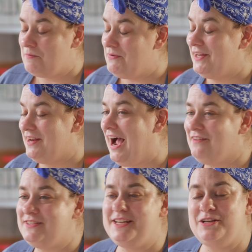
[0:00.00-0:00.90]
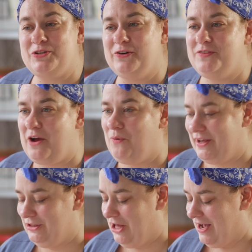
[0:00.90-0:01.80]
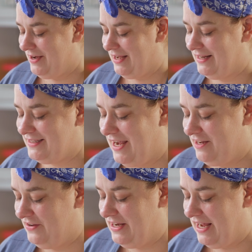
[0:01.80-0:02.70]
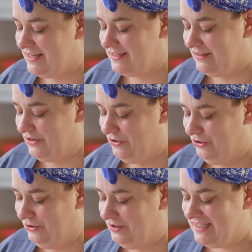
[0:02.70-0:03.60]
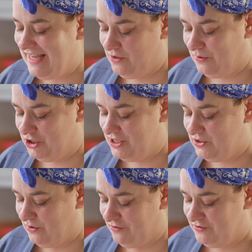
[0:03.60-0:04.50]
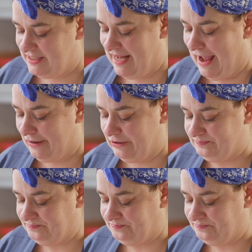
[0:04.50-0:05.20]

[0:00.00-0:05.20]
but I've seen it served that way a lot, and it's kind of a nice little sandwichy sort of snack.